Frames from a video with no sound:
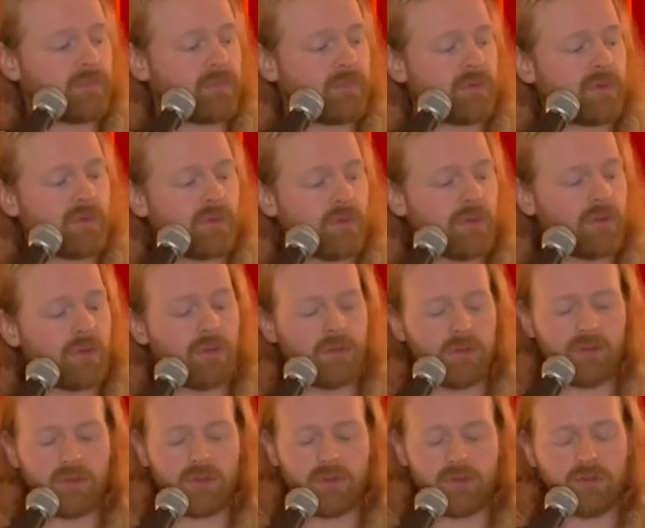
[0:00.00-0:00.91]
So if we
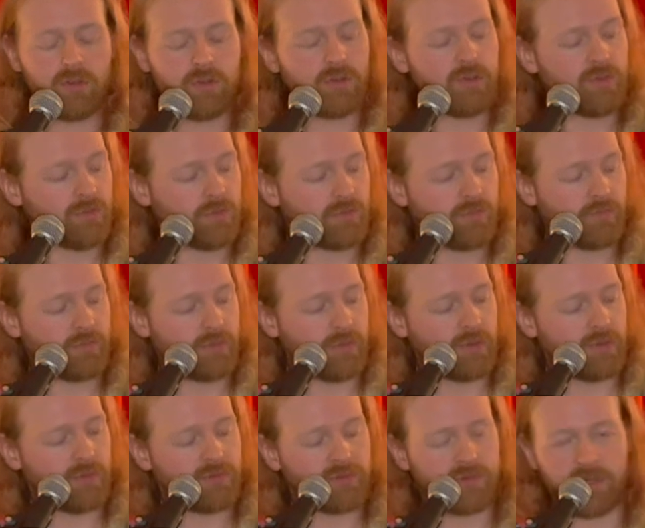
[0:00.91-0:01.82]
use our A
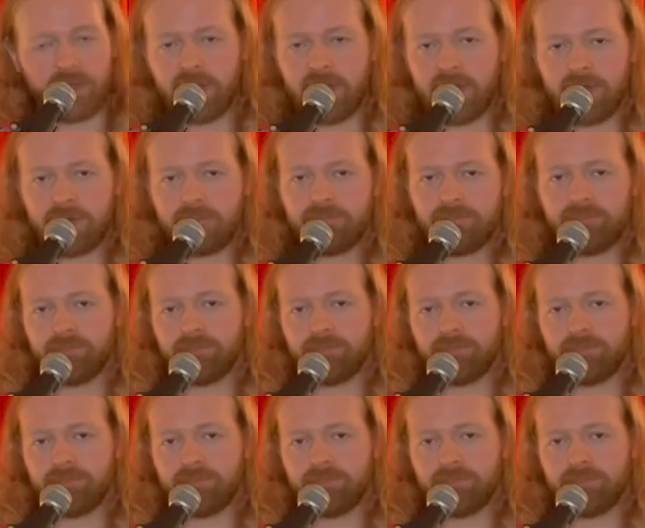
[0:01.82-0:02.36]
major,